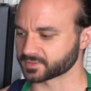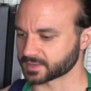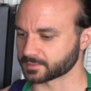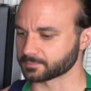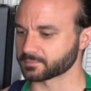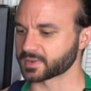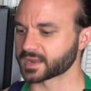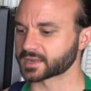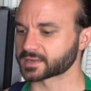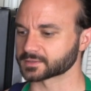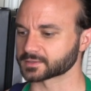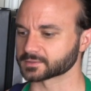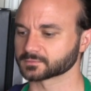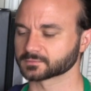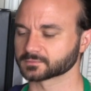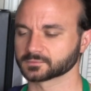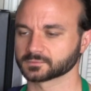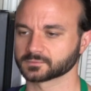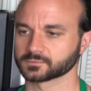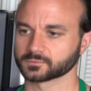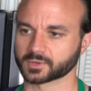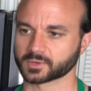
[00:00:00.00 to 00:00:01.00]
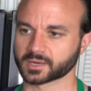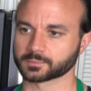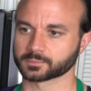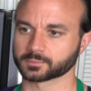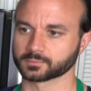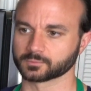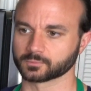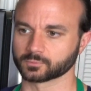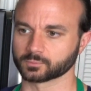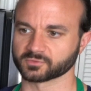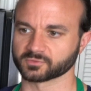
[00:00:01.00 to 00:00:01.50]
then make it like
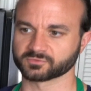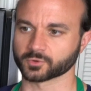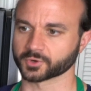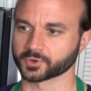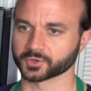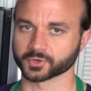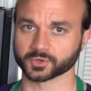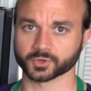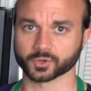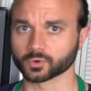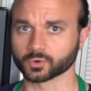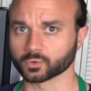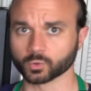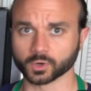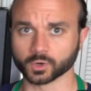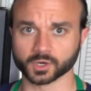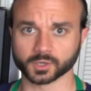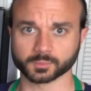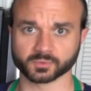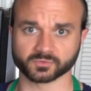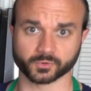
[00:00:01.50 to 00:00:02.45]
before you're gonna go to work,